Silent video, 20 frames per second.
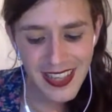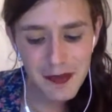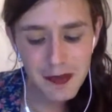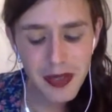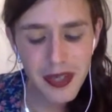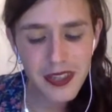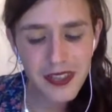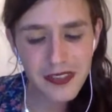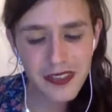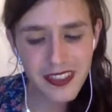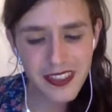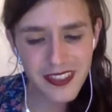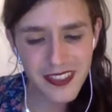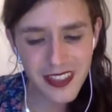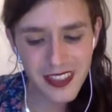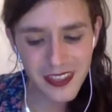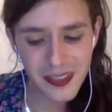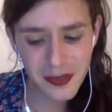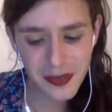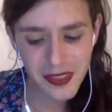Part 3
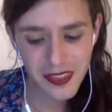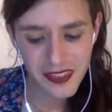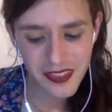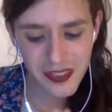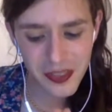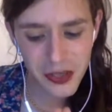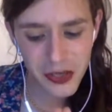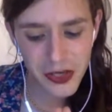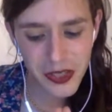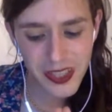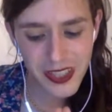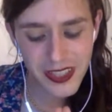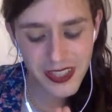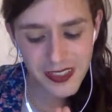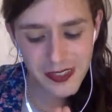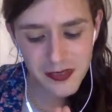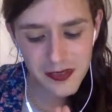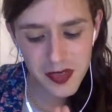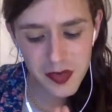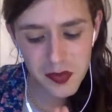starts with a
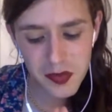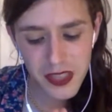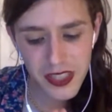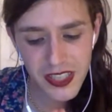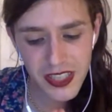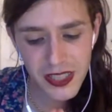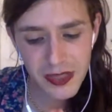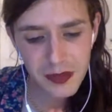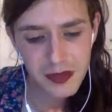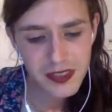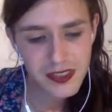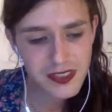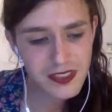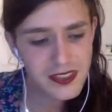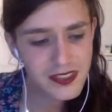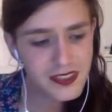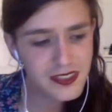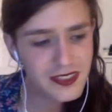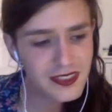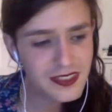story from when I
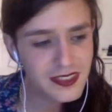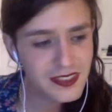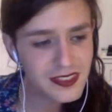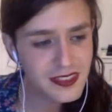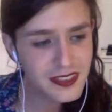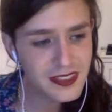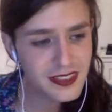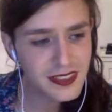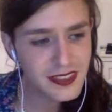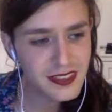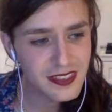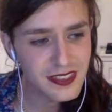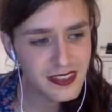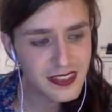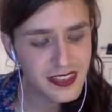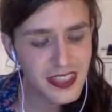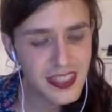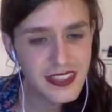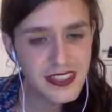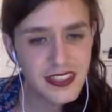was
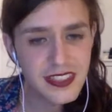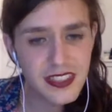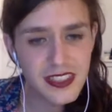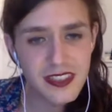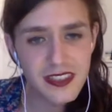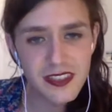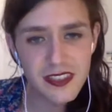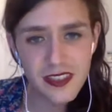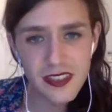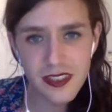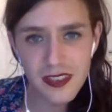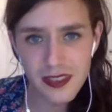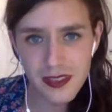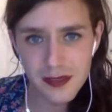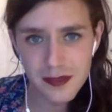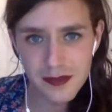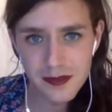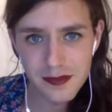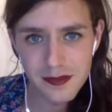19 years old.